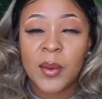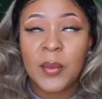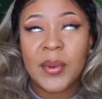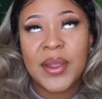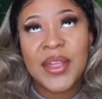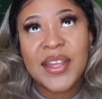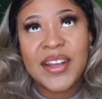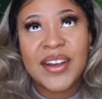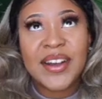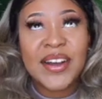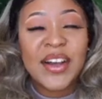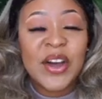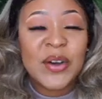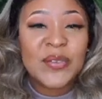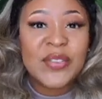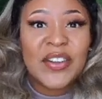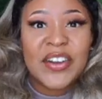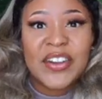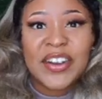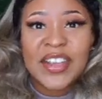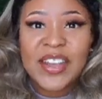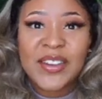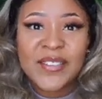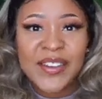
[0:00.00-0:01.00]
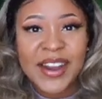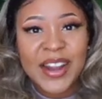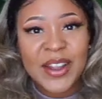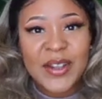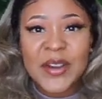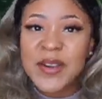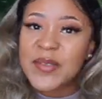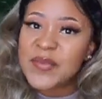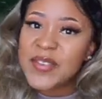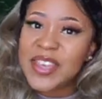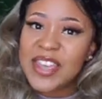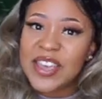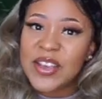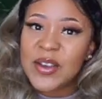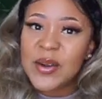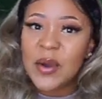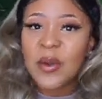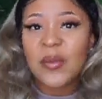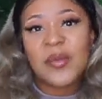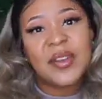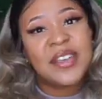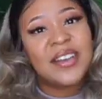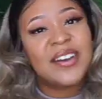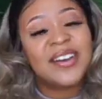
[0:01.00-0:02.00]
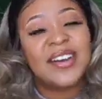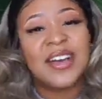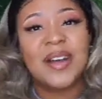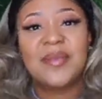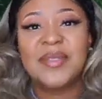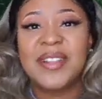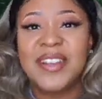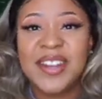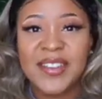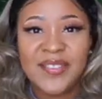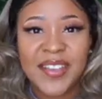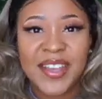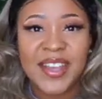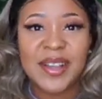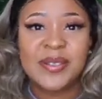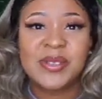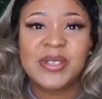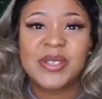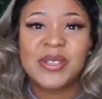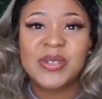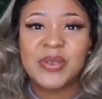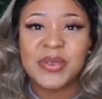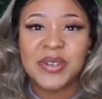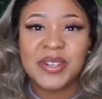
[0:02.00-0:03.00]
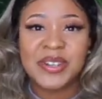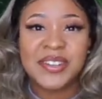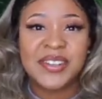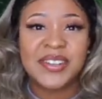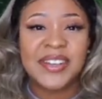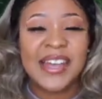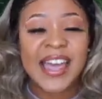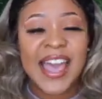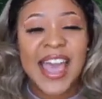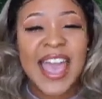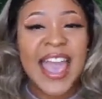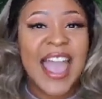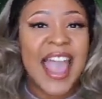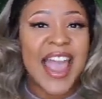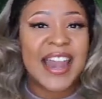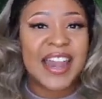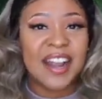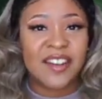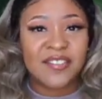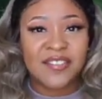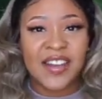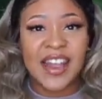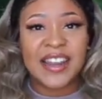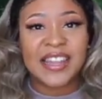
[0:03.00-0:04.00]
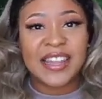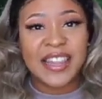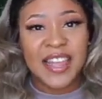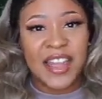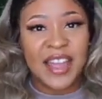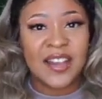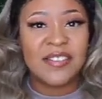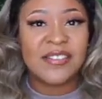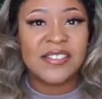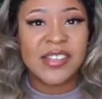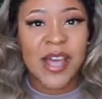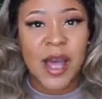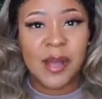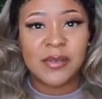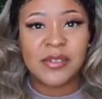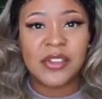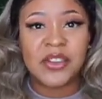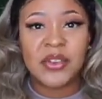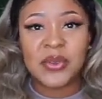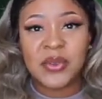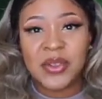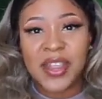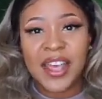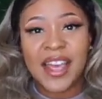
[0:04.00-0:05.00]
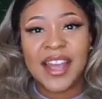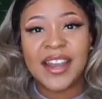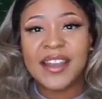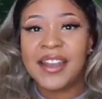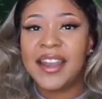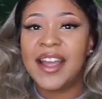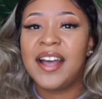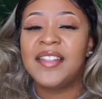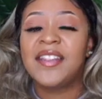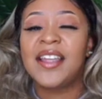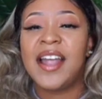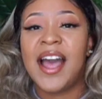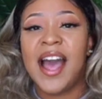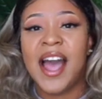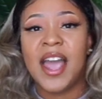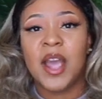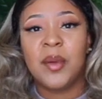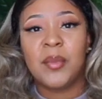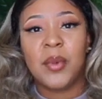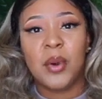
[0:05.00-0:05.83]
when you gonna upload Get Ready With Me, or when you gonna upload a makeup tutorial, and I finally have time to do that now that I am